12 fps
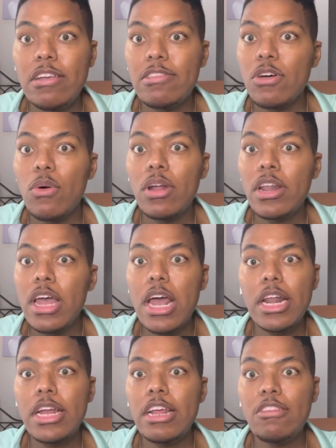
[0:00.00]
So
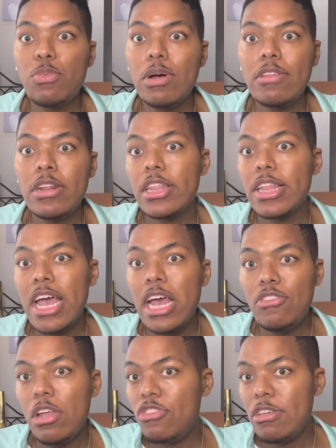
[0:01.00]
clearly this wasn't a thing
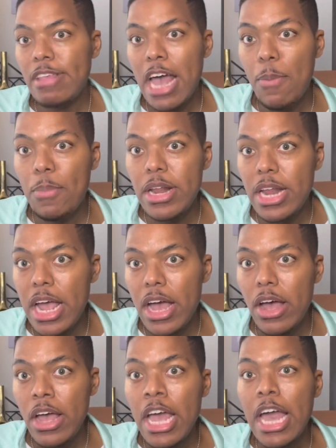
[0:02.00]
that just happened now.